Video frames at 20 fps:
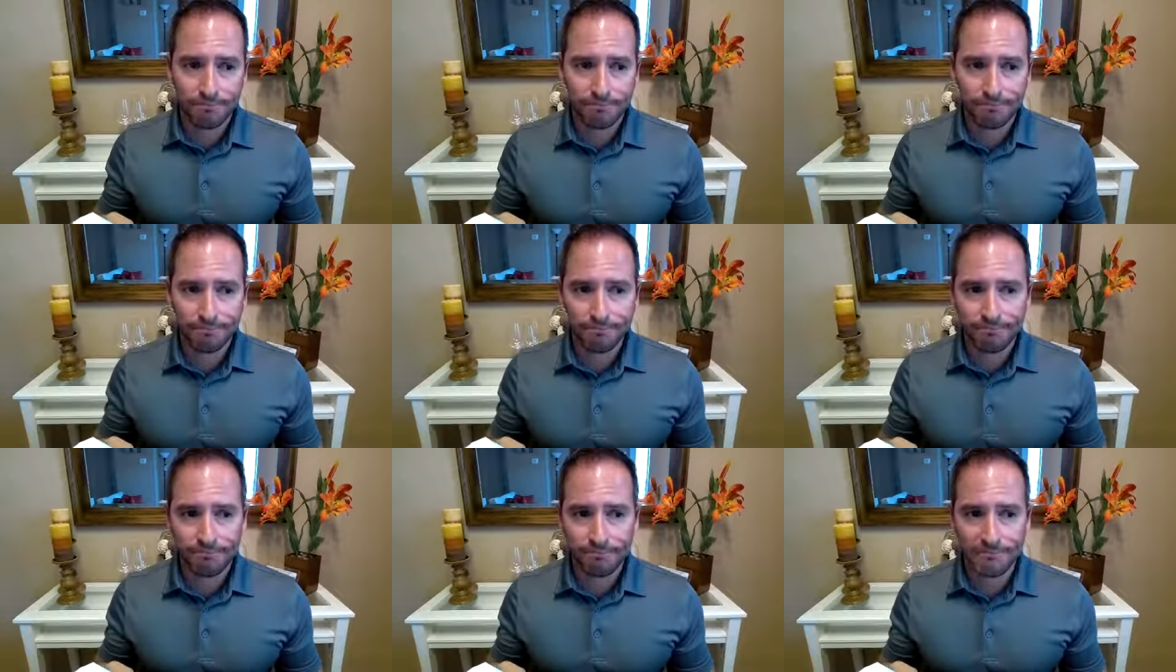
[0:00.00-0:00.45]

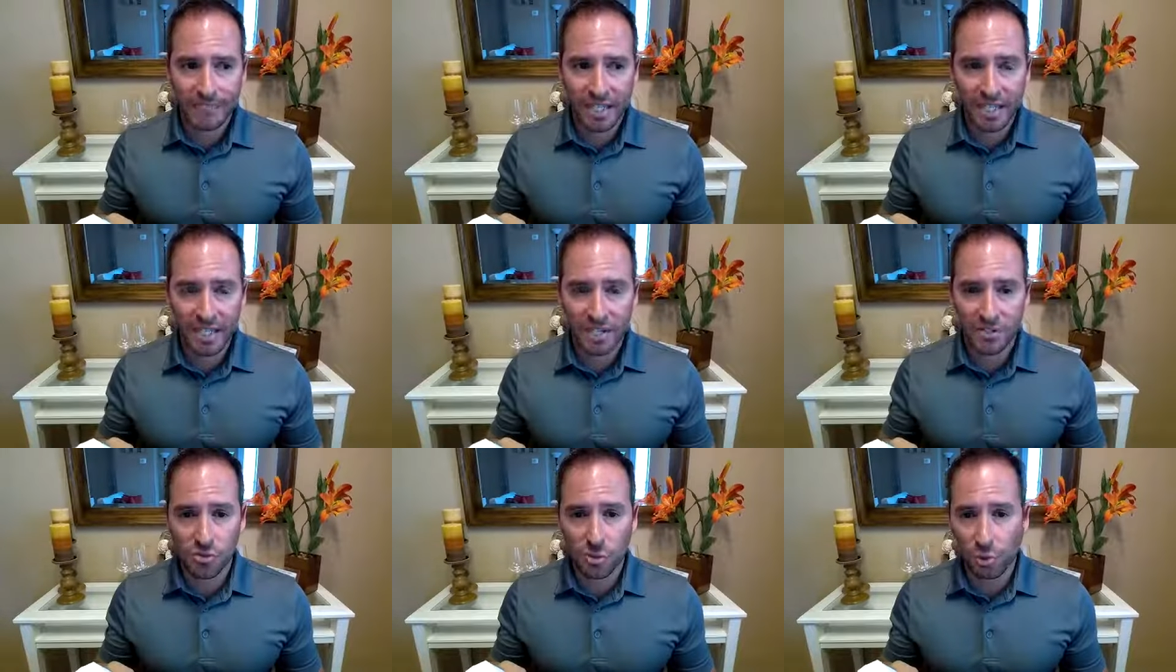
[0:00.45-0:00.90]
mm, I
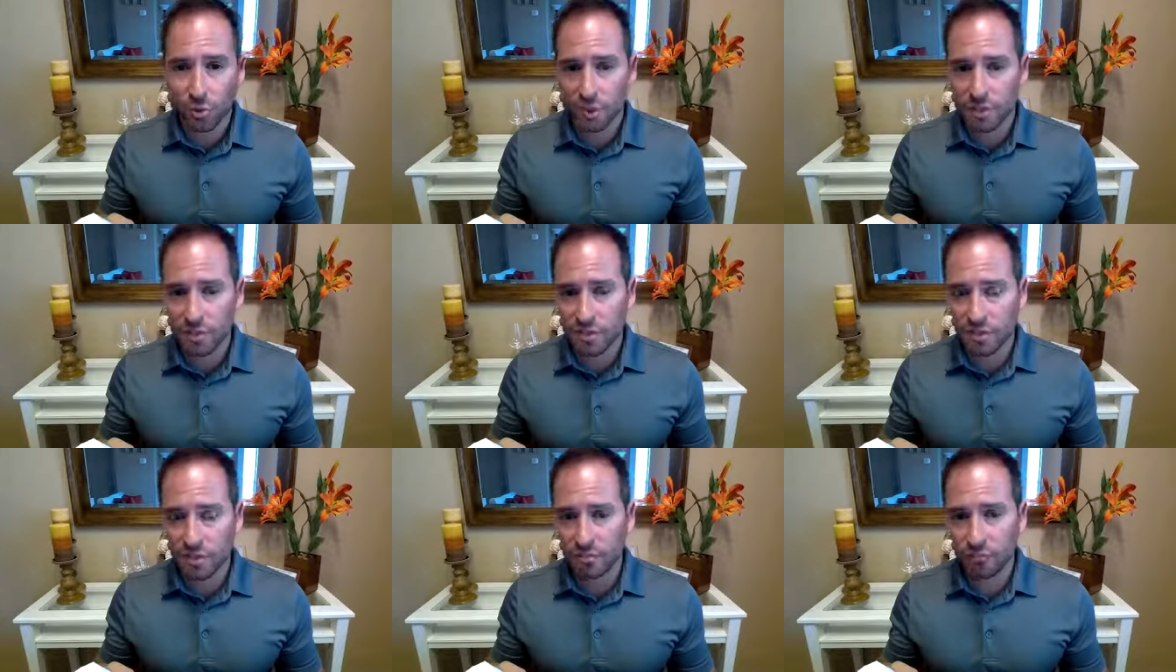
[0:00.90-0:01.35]
guess,
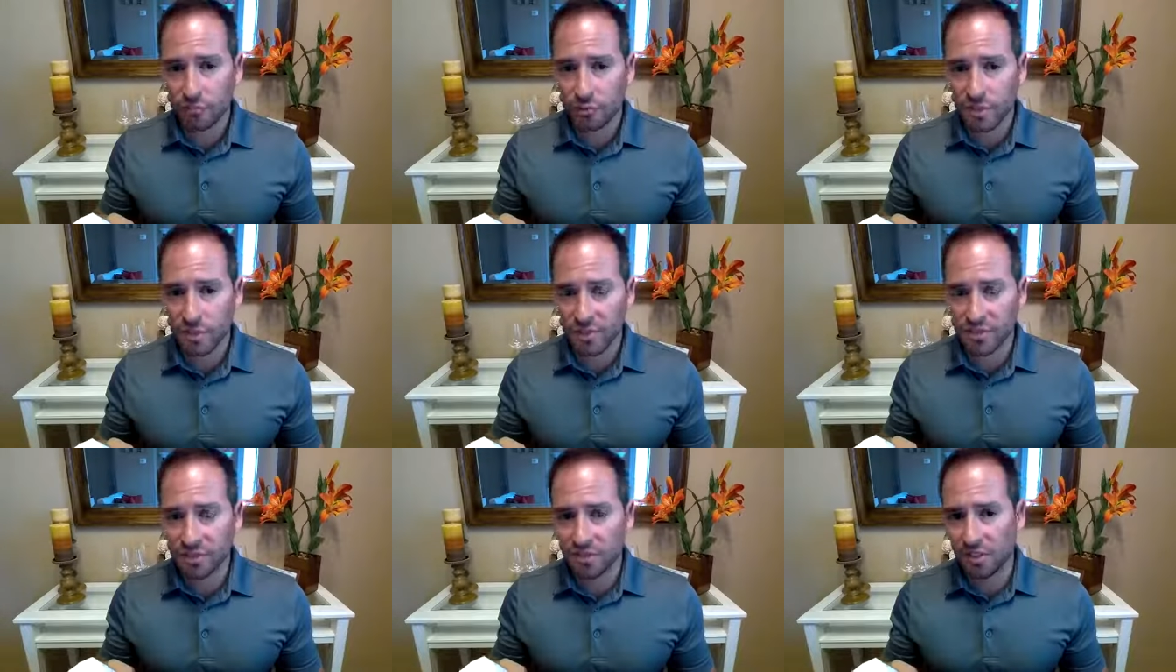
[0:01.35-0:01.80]
origin for
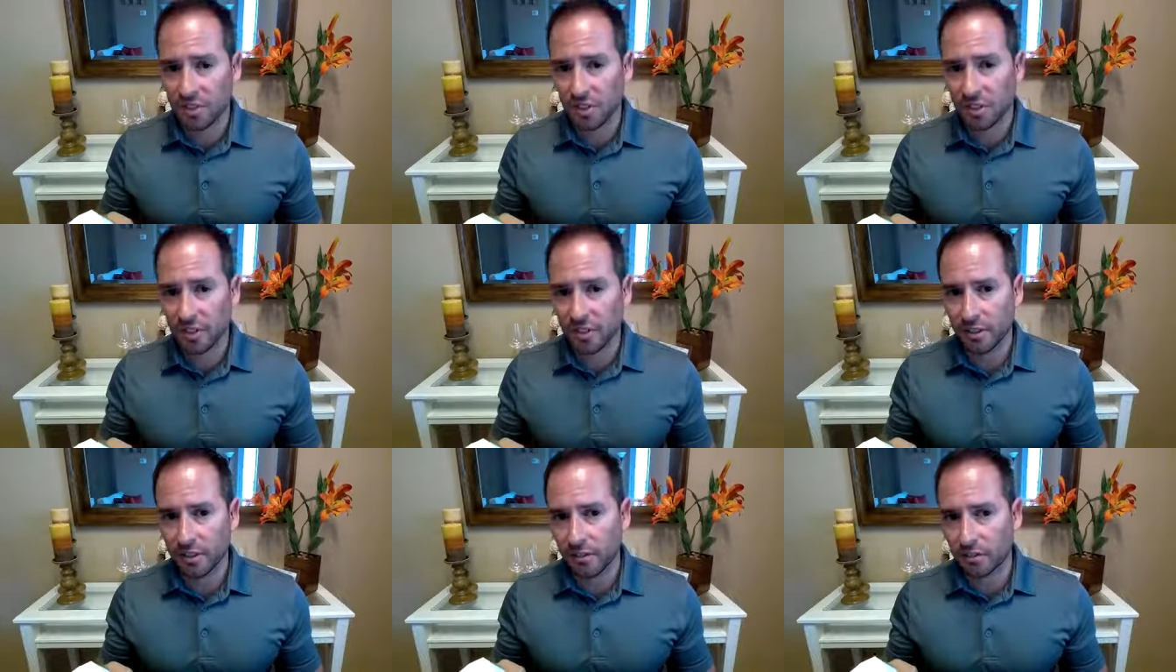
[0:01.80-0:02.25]

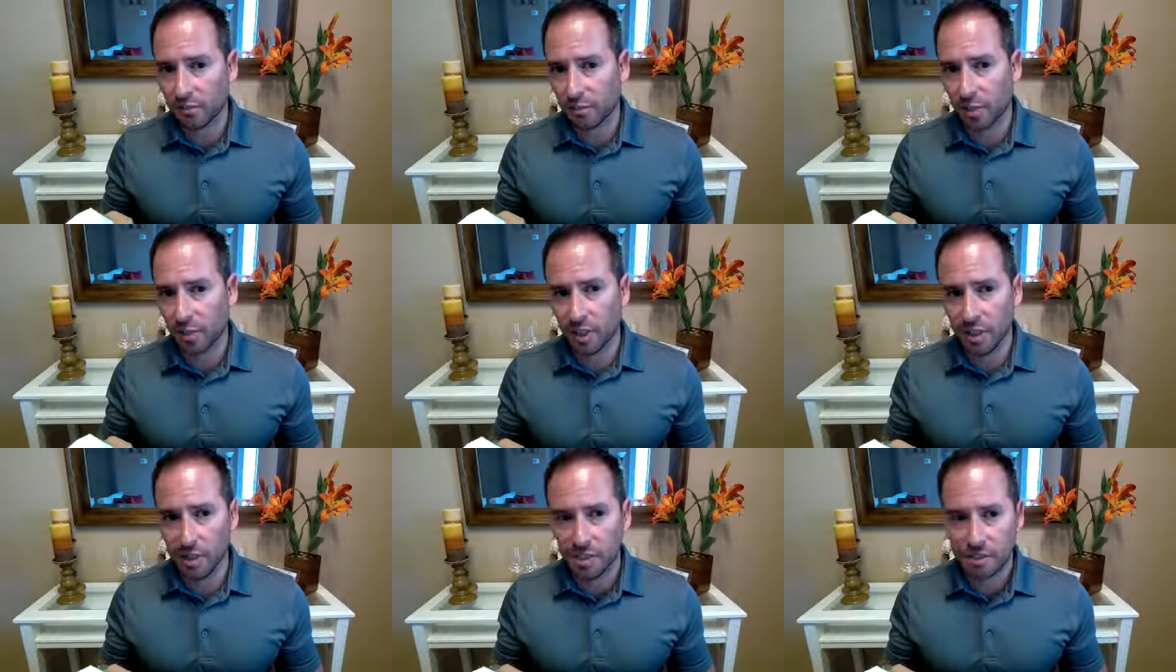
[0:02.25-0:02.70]
instilling into
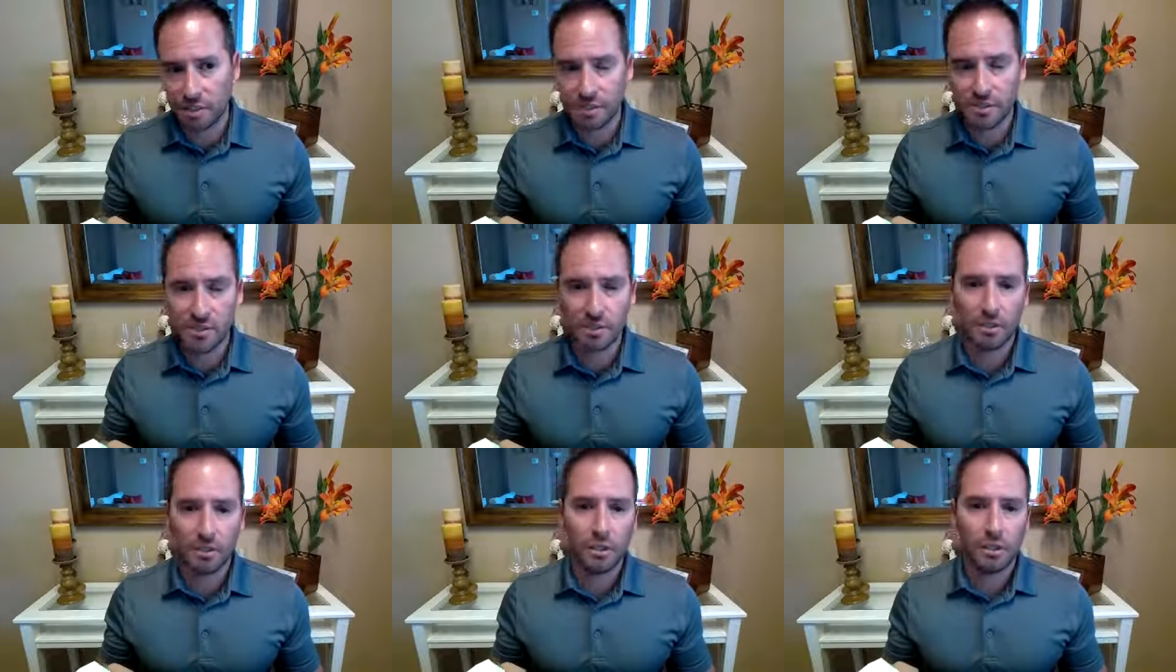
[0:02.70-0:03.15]

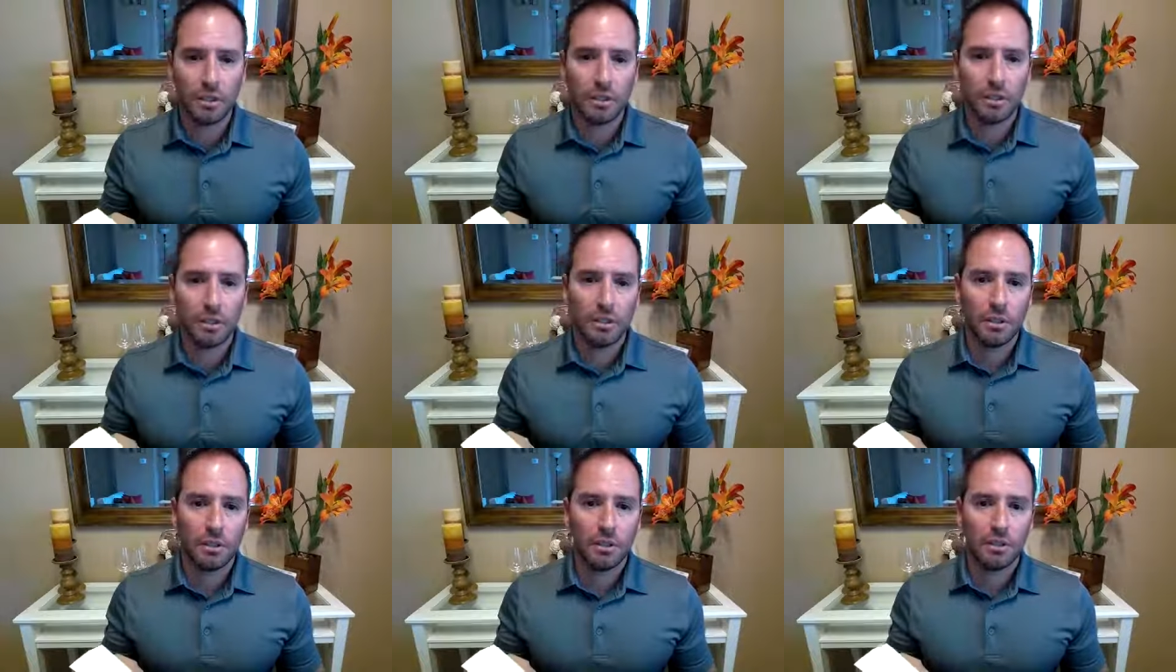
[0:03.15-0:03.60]
us
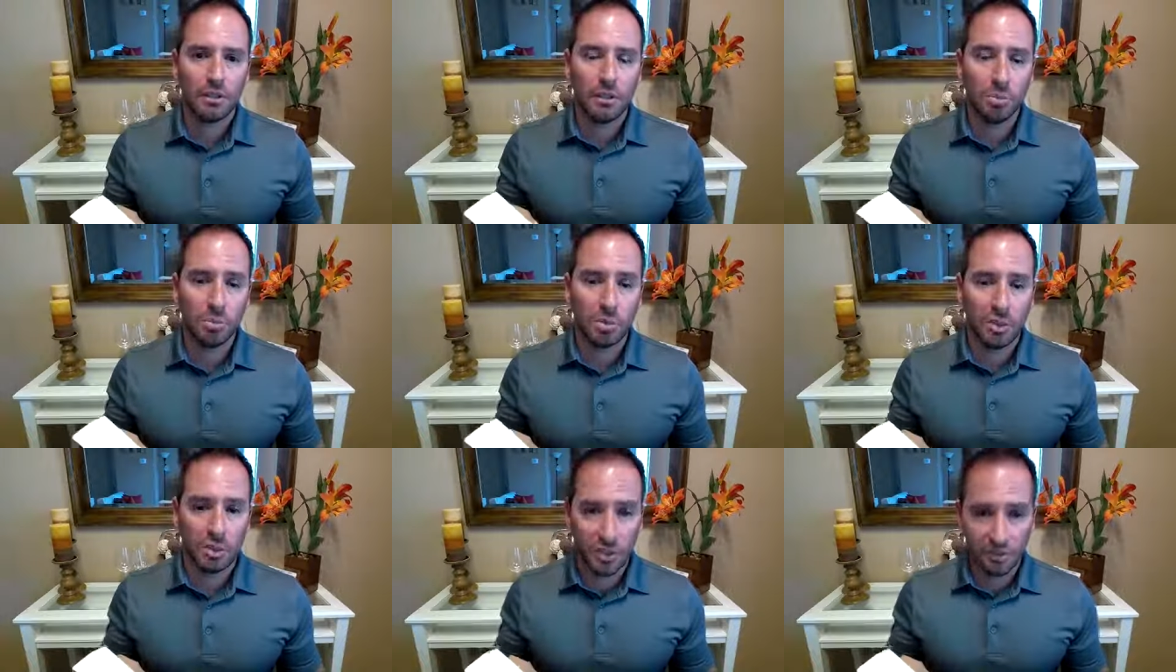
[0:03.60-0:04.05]
the
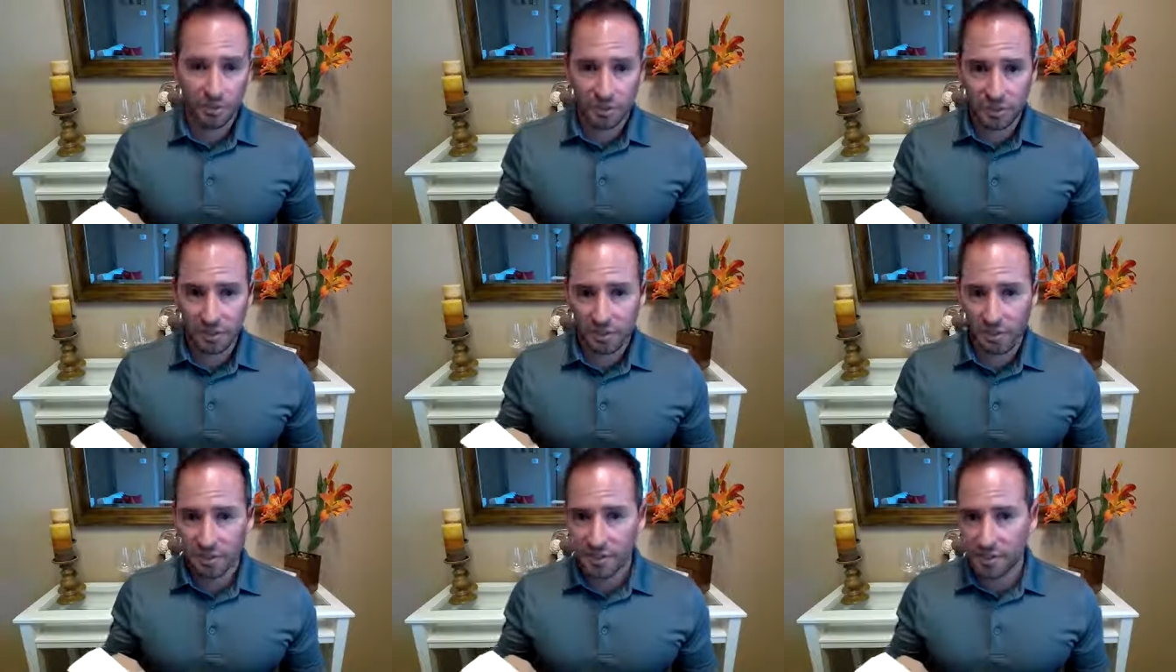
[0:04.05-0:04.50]
belief that
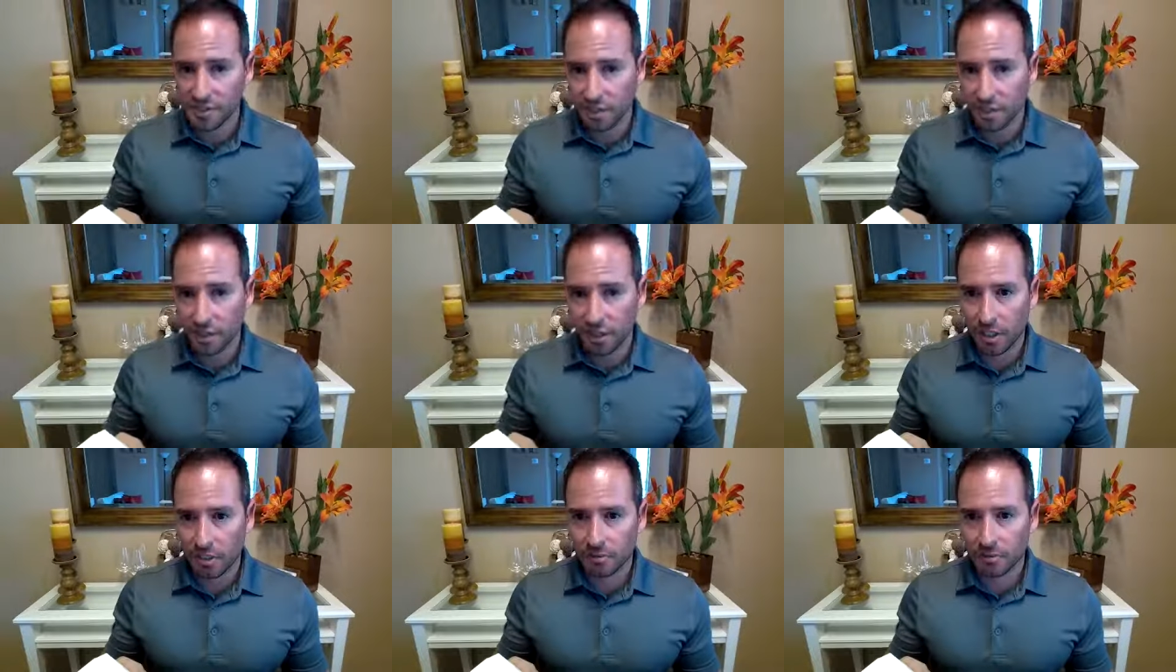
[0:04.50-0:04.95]
there is a
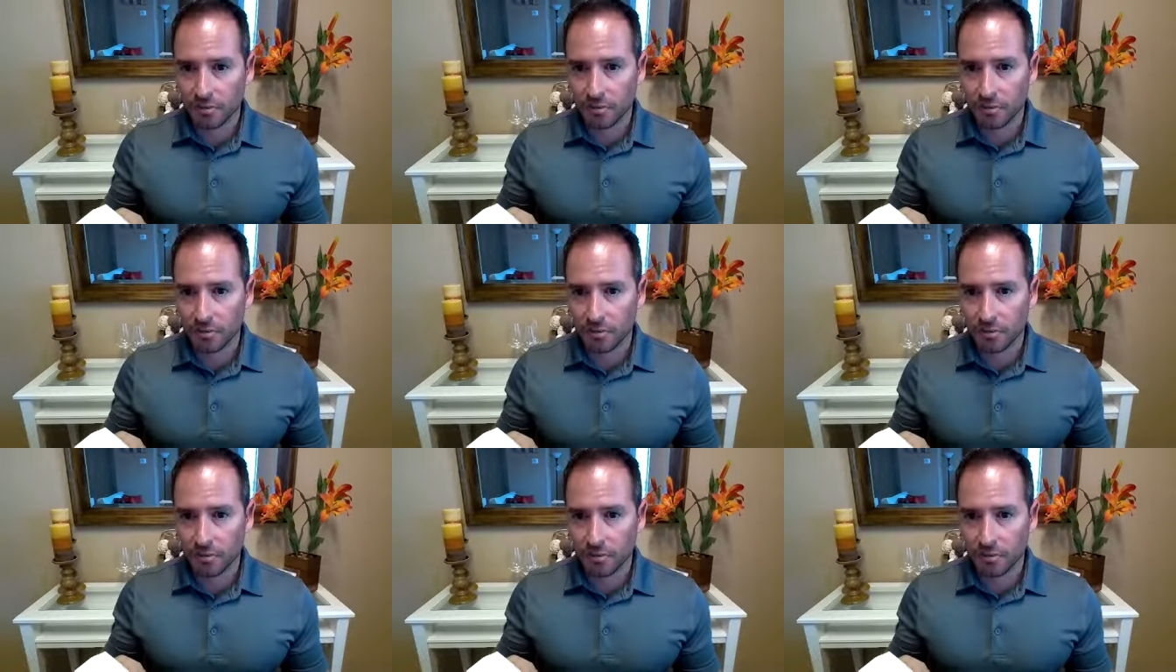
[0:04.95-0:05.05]
God?